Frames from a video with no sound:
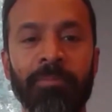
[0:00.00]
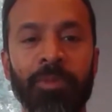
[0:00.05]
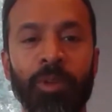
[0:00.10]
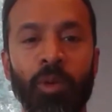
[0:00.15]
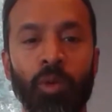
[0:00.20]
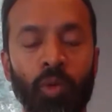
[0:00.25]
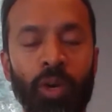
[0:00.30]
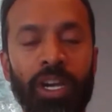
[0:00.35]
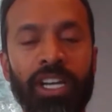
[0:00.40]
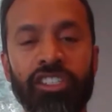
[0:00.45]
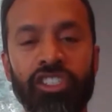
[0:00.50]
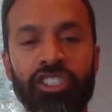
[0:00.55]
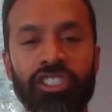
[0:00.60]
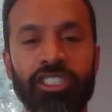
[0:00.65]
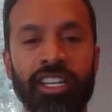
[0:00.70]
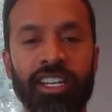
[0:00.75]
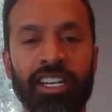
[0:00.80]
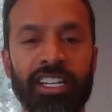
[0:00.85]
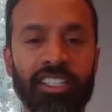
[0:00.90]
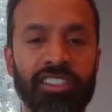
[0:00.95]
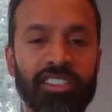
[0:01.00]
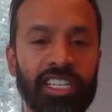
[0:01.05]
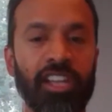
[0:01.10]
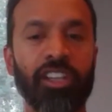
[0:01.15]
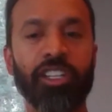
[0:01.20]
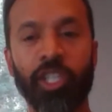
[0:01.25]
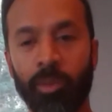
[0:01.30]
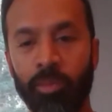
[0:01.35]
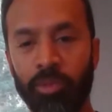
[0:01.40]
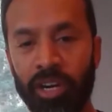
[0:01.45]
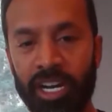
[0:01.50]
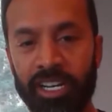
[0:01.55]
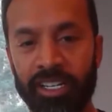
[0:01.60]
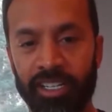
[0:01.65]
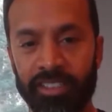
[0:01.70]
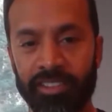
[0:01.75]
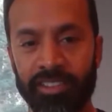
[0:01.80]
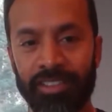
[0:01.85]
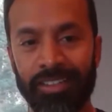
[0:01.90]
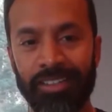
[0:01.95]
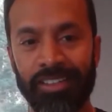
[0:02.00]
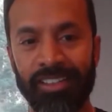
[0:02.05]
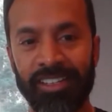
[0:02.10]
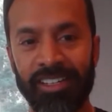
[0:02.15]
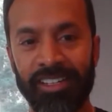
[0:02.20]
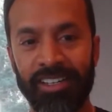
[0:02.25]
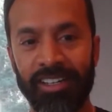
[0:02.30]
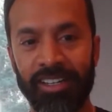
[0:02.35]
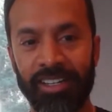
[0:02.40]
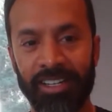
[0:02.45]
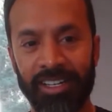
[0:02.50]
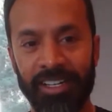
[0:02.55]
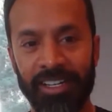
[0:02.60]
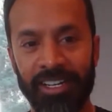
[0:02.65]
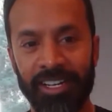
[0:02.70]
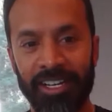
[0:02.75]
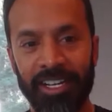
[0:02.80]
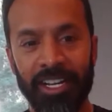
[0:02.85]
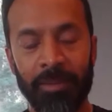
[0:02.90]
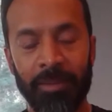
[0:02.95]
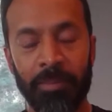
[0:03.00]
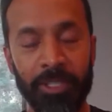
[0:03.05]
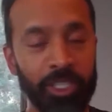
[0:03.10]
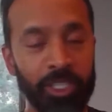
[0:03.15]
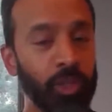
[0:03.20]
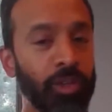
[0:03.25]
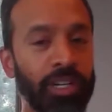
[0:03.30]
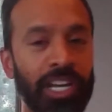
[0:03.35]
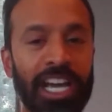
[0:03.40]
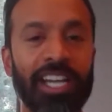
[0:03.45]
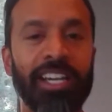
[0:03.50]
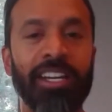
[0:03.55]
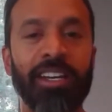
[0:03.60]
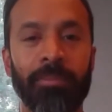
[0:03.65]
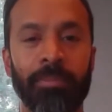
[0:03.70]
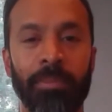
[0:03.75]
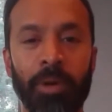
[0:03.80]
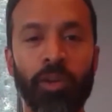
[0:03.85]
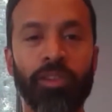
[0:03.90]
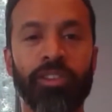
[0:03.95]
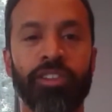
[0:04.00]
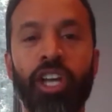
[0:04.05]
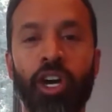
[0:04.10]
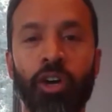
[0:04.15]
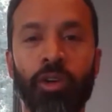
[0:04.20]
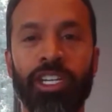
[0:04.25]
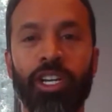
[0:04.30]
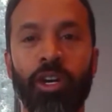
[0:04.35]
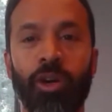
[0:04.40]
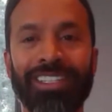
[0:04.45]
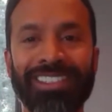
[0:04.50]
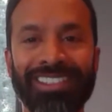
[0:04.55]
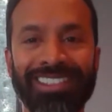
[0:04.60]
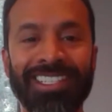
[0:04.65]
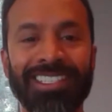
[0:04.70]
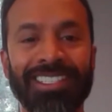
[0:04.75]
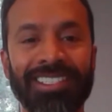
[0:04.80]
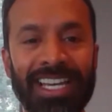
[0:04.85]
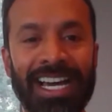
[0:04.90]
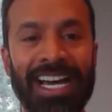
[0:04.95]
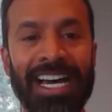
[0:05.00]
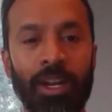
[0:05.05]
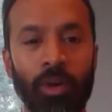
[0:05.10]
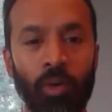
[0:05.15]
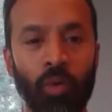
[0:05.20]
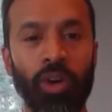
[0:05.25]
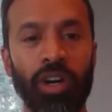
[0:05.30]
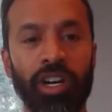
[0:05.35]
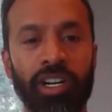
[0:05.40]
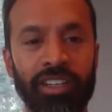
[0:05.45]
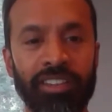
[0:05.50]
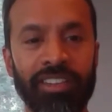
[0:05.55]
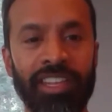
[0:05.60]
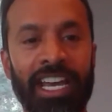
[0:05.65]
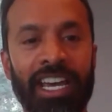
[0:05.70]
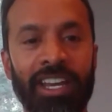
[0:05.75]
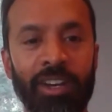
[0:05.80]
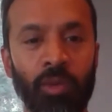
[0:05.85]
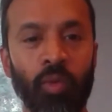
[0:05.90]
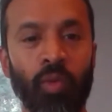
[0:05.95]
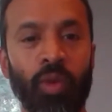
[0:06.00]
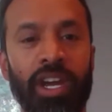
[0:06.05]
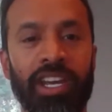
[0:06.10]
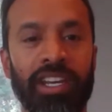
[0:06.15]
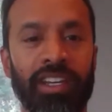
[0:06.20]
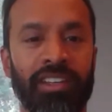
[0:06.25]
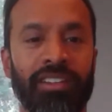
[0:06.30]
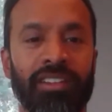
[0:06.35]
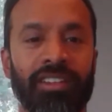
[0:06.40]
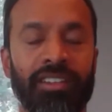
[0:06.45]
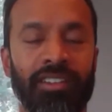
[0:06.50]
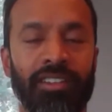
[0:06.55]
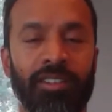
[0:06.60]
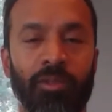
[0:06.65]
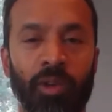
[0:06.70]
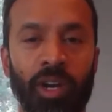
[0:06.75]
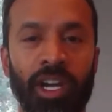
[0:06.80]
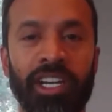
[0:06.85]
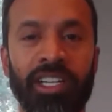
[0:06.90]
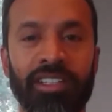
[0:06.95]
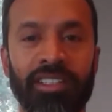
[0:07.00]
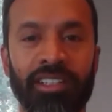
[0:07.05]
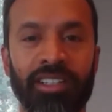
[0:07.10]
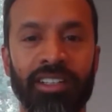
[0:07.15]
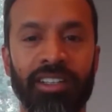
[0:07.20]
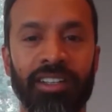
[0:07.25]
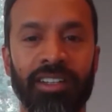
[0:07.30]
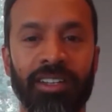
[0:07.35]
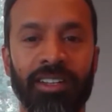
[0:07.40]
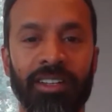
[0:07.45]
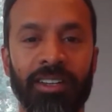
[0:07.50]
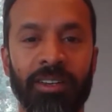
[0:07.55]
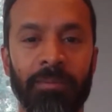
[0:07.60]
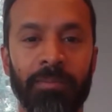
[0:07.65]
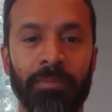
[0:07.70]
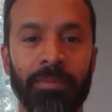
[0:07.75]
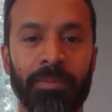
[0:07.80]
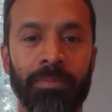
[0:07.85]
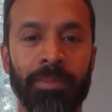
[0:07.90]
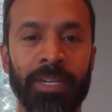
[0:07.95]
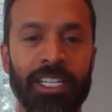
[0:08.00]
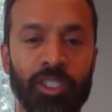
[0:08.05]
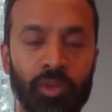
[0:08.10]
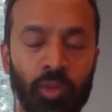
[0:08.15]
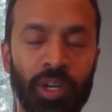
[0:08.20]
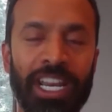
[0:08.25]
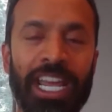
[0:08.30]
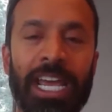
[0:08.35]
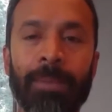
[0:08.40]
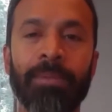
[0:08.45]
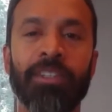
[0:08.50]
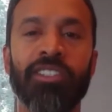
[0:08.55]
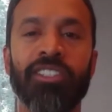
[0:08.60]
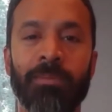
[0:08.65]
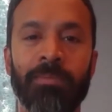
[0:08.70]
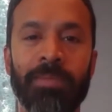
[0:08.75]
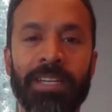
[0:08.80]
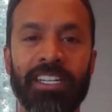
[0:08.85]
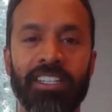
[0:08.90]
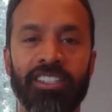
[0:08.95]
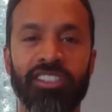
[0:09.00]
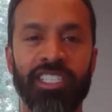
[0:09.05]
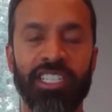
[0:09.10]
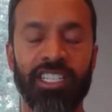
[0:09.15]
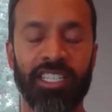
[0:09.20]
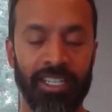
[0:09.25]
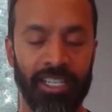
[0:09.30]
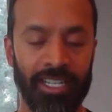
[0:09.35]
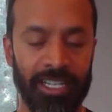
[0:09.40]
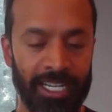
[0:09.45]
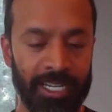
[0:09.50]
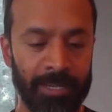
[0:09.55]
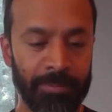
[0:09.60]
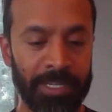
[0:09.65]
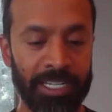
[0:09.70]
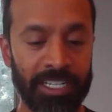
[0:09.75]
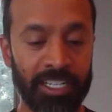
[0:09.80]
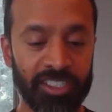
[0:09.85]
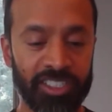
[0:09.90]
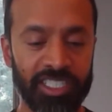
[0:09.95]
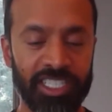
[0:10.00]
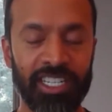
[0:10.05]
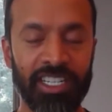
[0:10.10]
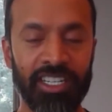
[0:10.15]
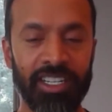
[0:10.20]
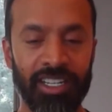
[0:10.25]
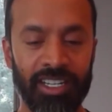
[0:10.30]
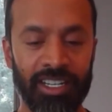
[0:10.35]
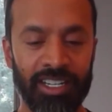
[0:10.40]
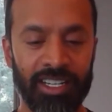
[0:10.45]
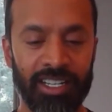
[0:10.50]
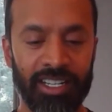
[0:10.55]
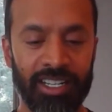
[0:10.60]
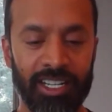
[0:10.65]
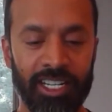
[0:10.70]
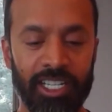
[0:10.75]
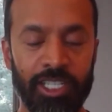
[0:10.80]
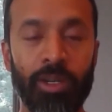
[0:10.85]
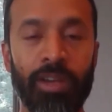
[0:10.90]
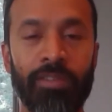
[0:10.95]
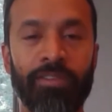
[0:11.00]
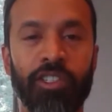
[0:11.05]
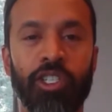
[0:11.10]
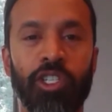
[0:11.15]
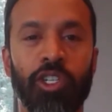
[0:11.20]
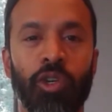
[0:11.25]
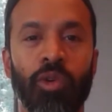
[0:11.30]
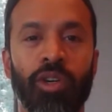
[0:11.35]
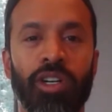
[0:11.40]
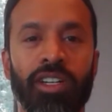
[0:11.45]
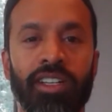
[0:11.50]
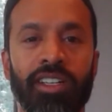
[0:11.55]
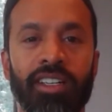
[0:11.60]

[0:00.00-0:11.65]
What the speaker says: which is selling your product. But you and I both know, it does not work that way, right? Because what happens in B2C? In B2C, you have to